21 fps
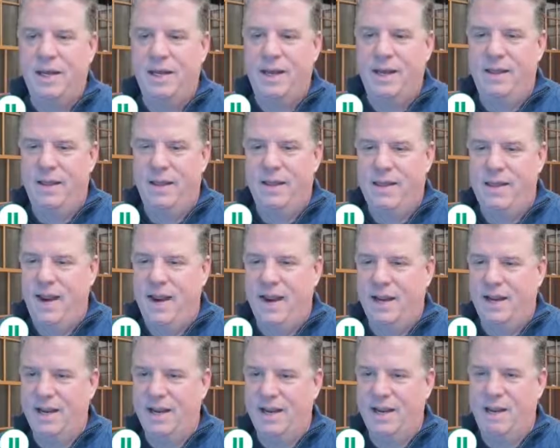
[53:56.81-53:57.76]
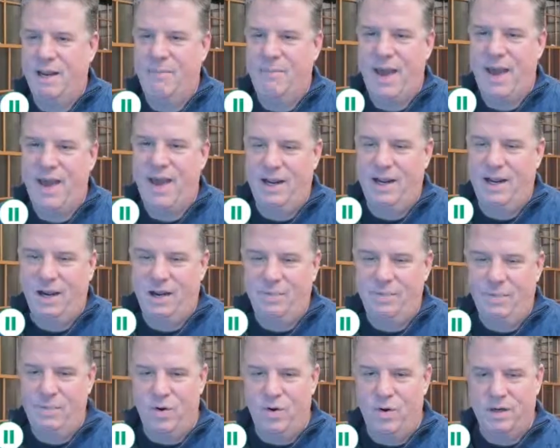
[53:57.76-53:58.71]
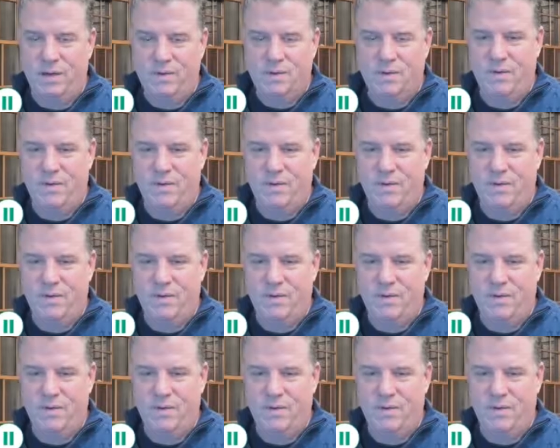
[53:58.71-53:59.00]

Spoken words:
And then I can keep adding on more.